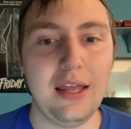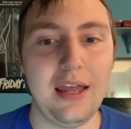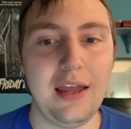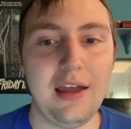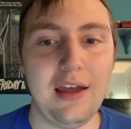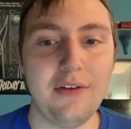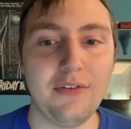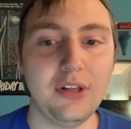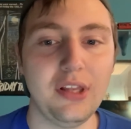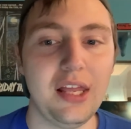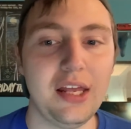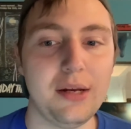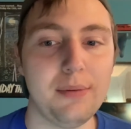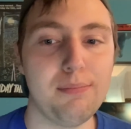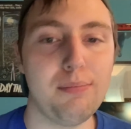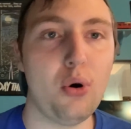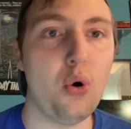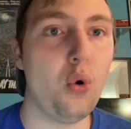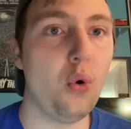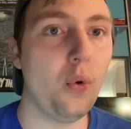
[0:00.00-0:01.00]
have a lot of
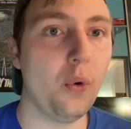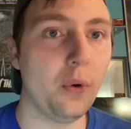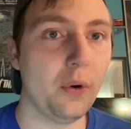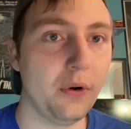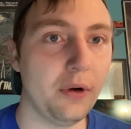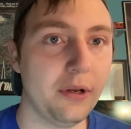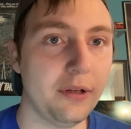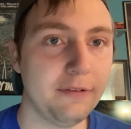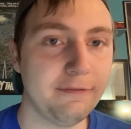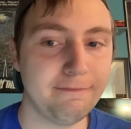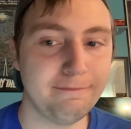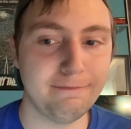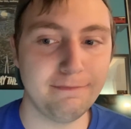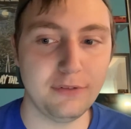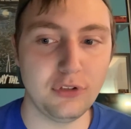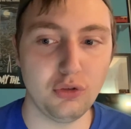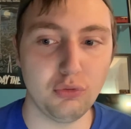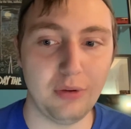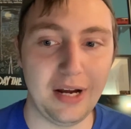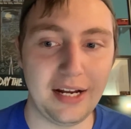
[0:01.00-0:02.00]
porn
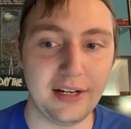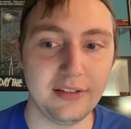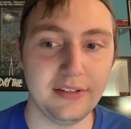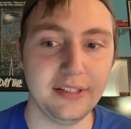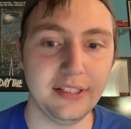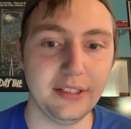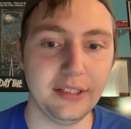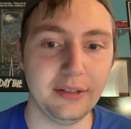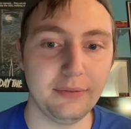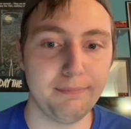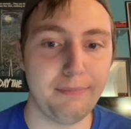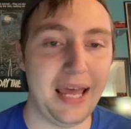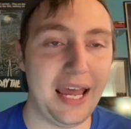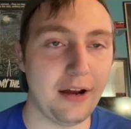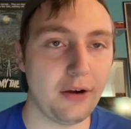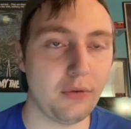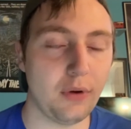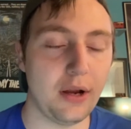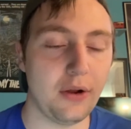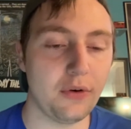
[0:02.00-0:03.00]
directing
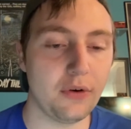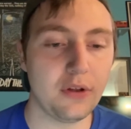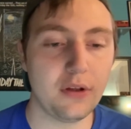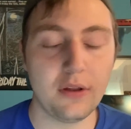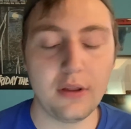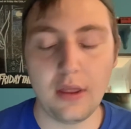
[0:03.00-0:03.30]
background.